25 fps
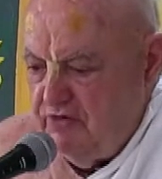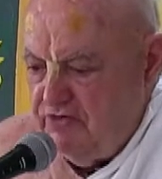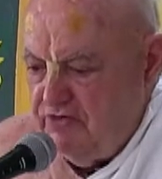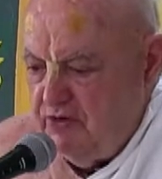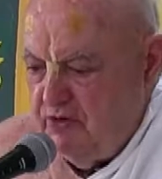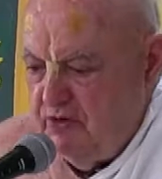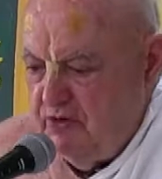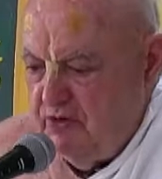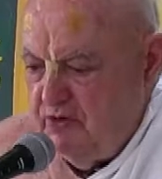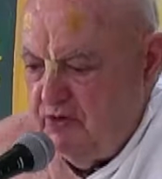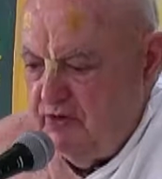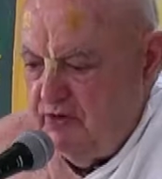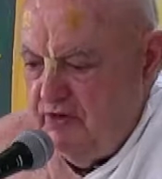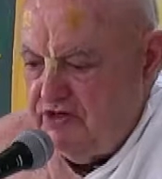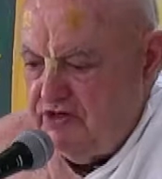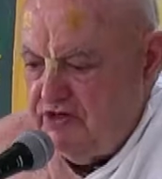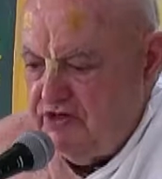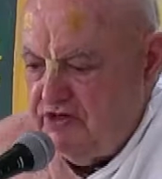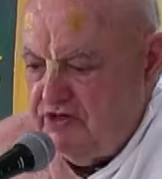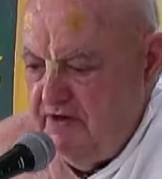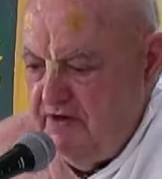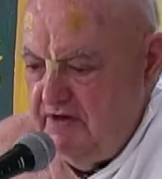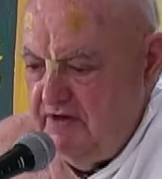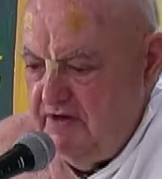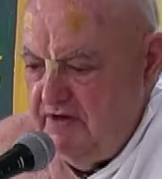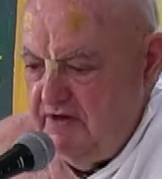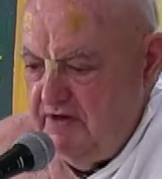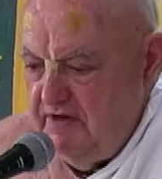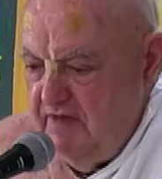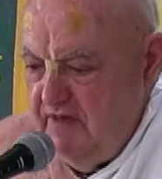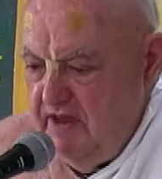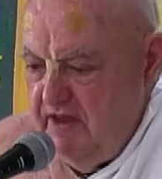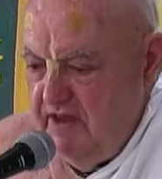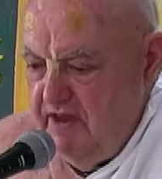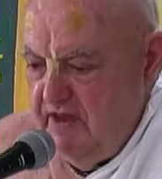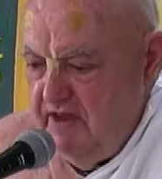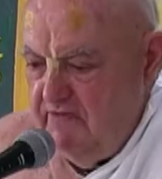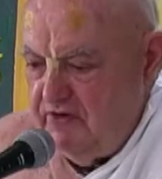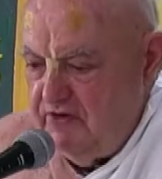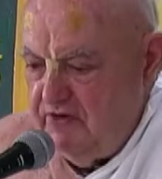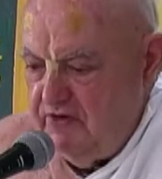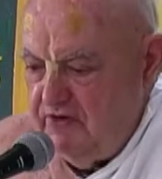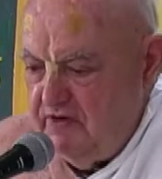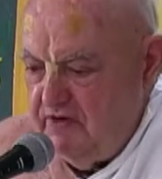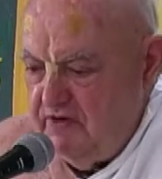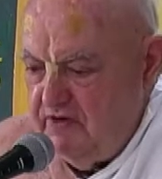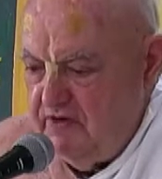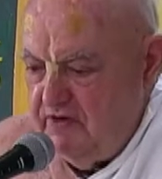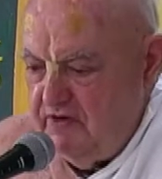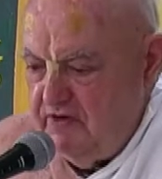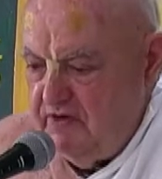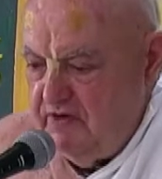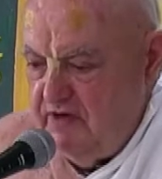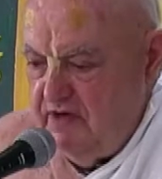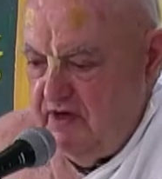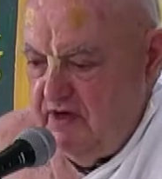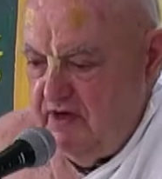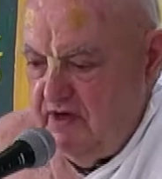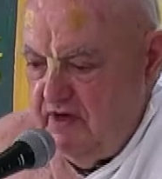I was told actually, if you don't